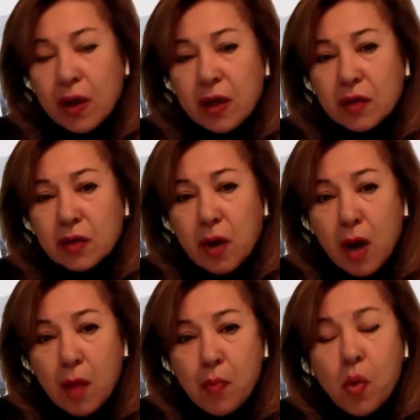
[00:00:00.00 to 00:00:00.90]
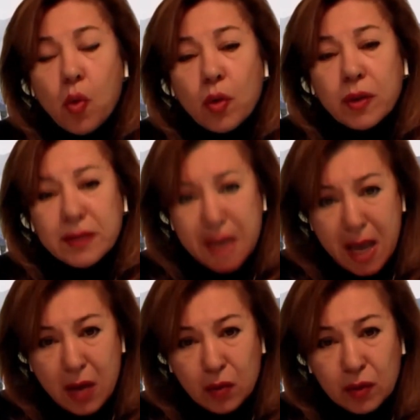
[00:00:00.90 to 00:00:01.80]
either up or
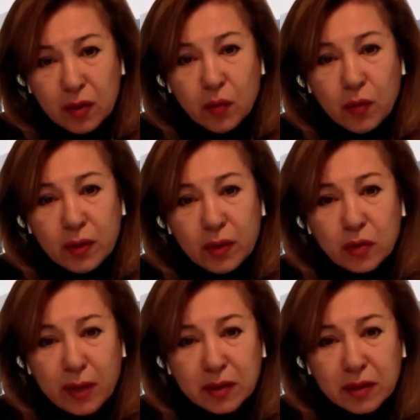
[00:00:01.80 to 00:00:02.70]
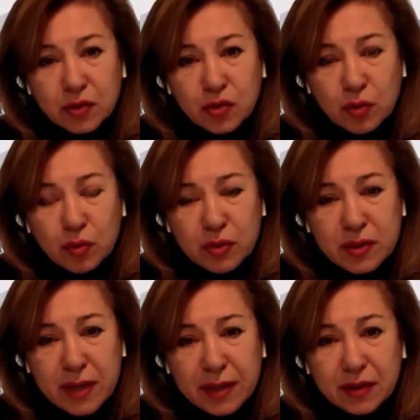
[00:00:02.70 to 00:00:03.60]
down with the rent control
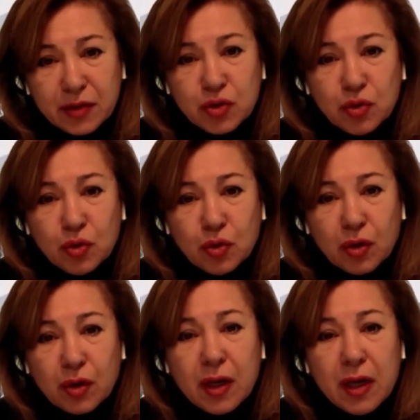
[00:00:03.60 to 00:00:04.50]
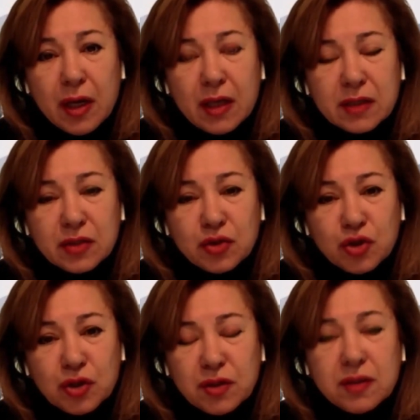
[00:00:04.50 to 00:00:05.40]
percentage, or is
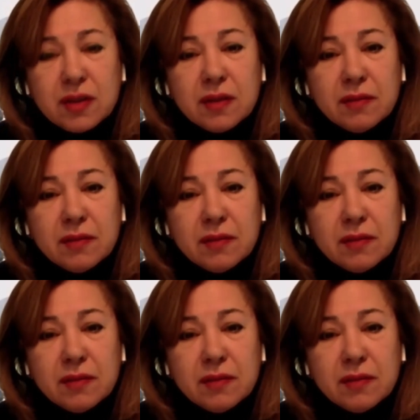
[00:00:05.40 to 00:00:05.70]
it just